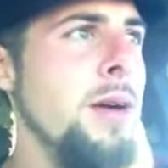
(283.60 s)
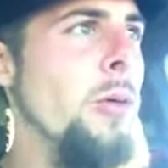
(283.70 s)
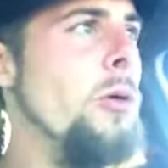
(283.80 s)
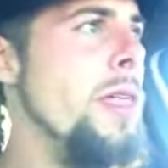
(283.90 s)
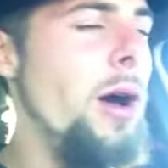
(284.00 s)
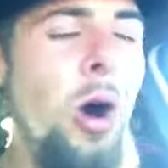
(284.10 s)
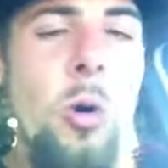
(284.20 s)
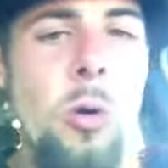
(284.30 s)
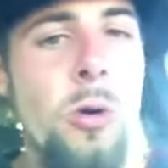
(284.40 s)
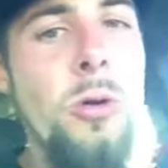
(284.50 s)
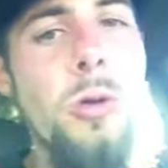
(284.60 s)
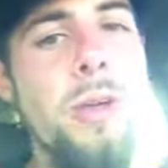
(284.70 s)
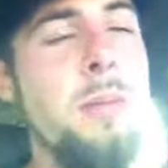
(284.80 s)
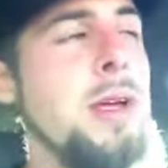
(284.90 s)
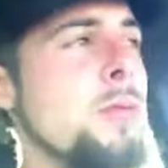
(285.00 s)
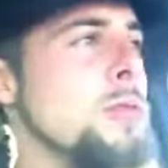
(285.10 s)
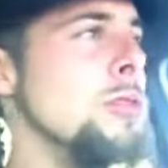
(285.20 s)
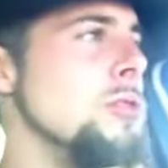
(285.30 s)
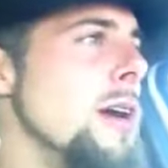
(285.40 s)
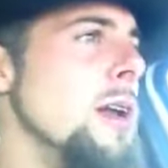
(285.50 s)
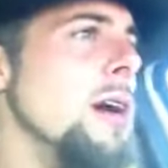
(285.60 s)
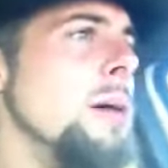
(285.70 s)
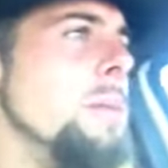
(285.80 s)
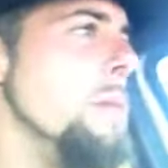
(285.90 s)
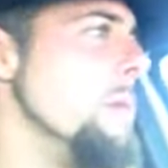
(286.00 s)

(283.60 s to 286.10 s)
we're that whore. I mean, we're straight up